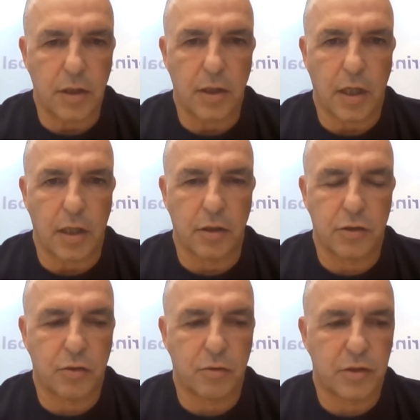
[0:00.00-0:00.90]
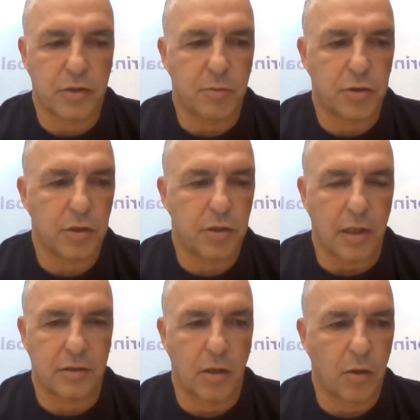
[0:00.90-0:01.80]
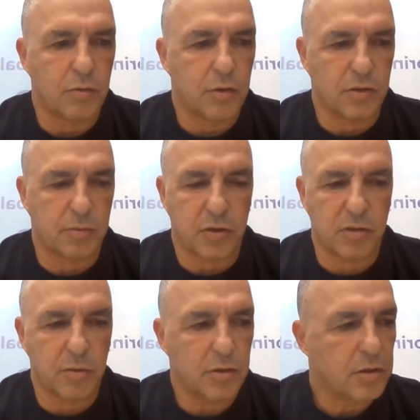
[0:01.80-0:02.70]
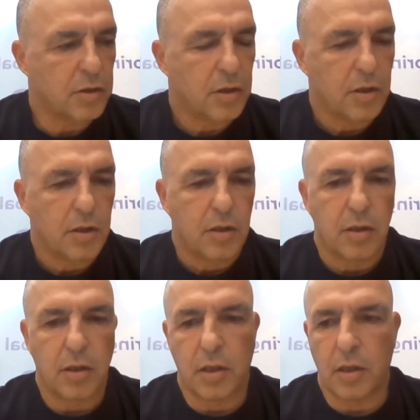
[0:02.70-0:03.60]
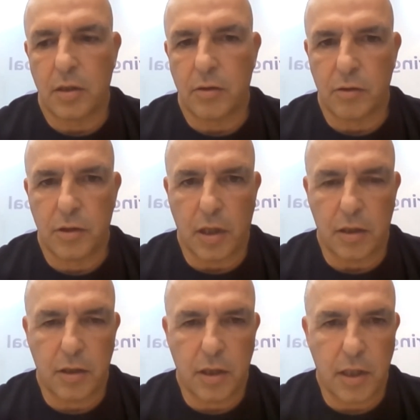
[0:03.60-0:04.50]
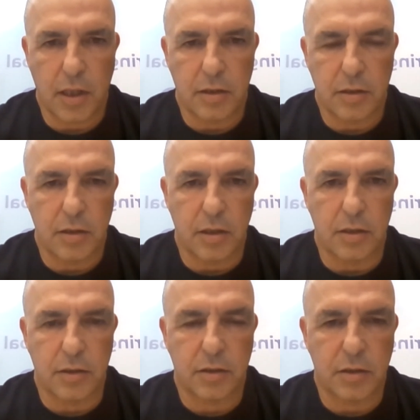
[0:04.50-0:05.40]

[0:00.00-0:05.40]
energy consumption as low as possible. And on the other hand, is